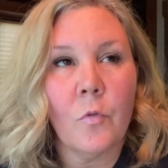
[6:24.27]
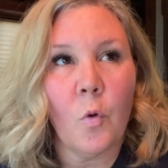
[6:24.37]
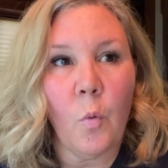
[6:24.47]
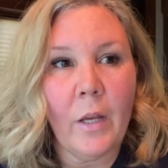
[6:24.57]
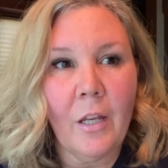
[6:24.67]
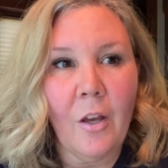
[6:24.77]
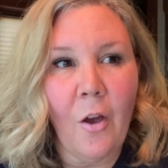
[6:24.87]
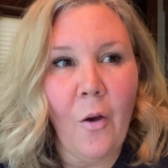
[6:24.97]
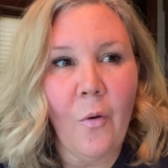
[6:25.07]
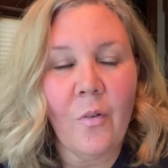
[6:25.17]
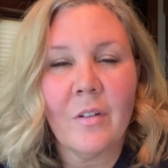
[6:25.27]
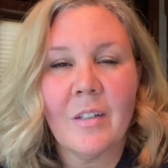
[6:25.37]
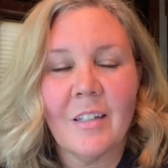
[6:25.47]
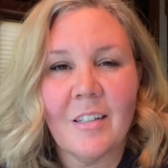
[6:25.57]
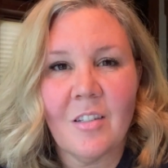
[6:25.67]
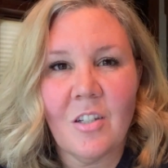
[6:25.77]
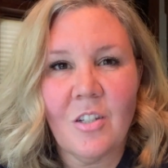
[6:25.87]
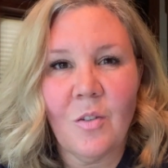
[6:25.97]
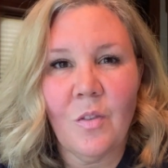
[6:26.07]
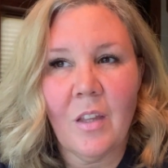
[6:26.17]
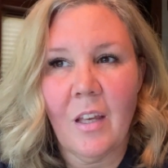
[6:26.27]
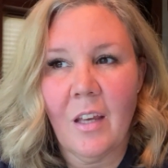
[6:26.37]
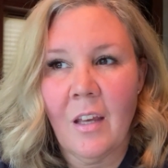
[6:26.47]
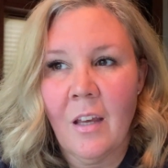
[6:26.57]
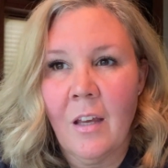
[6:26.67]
the way to go is to do the,